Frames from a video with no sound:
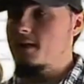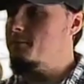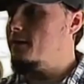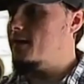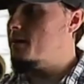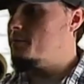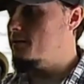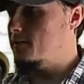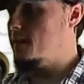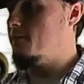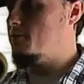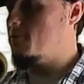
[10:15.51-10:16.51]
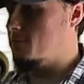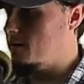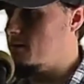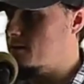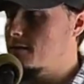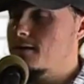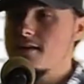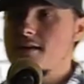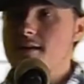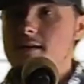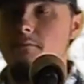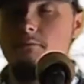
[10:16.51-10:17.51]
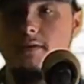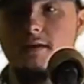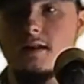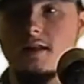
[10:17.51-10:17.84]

I've been happy to have her around. But